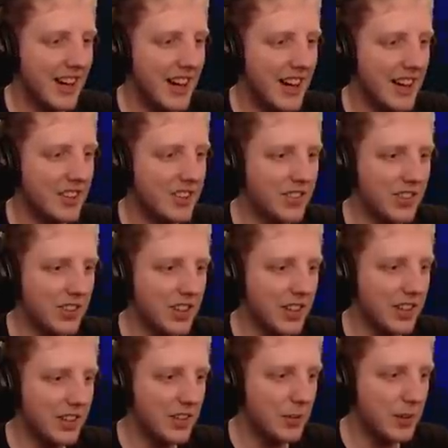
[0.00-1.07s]
yes!
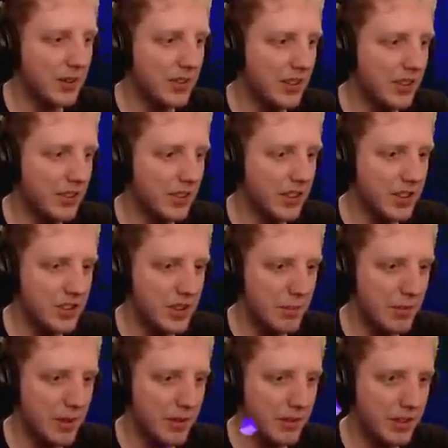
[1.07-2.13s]
Okay, did we say can
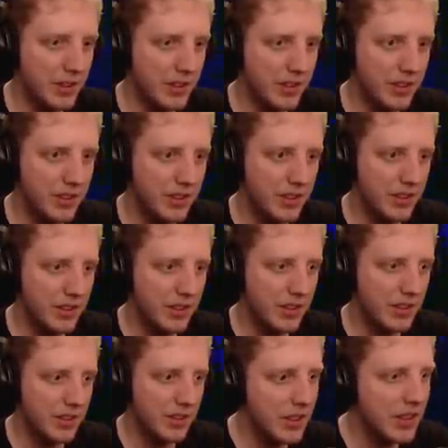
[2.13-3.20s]
ship ah, around here?
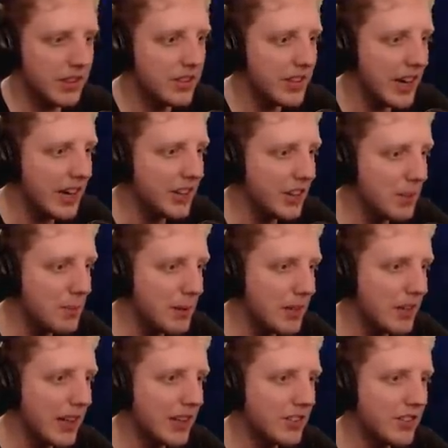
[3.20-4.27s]
Is that another
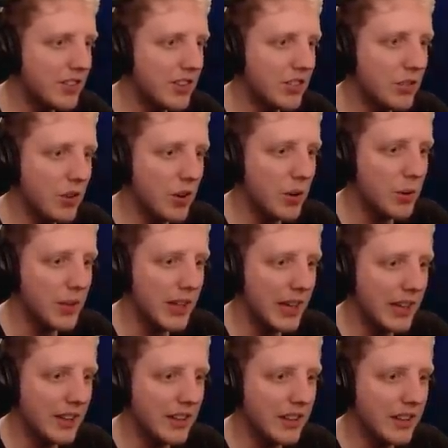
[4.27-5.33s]
pe- that's the stronghold
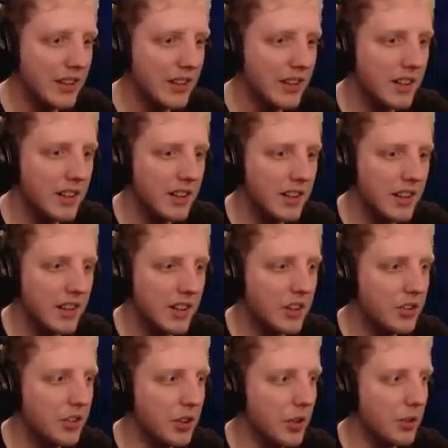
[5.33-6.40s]
again.
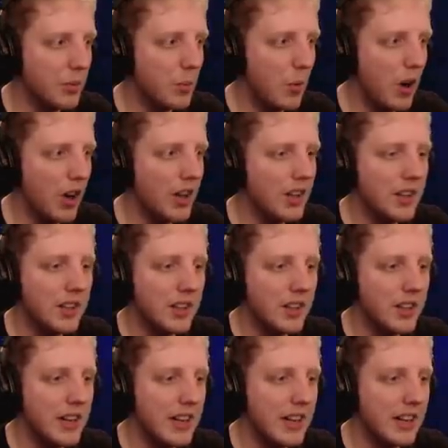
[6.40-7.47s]
Dude, what?
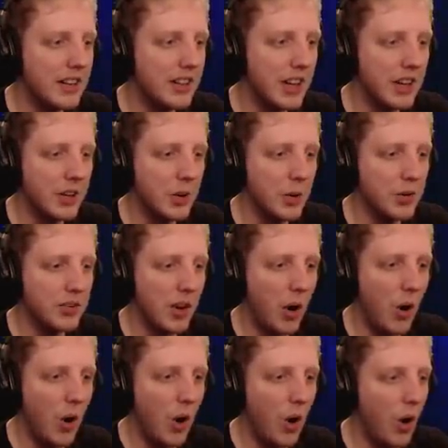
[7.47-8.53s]
It, it goes
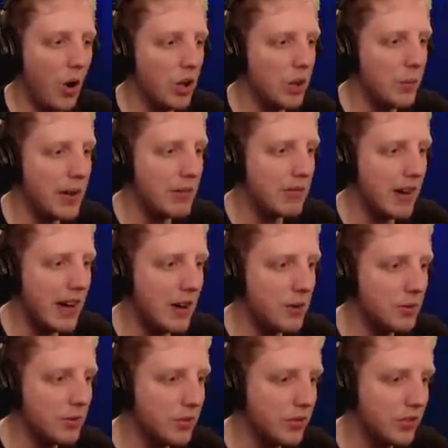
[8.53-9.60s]
all the way
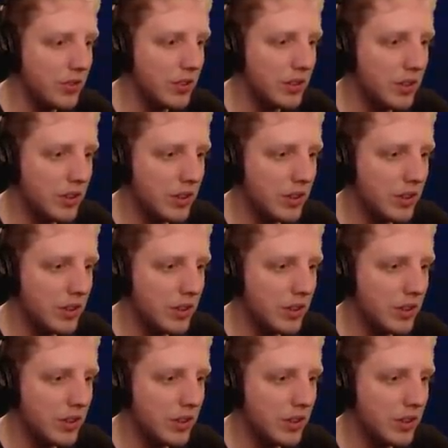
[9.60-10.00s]
around.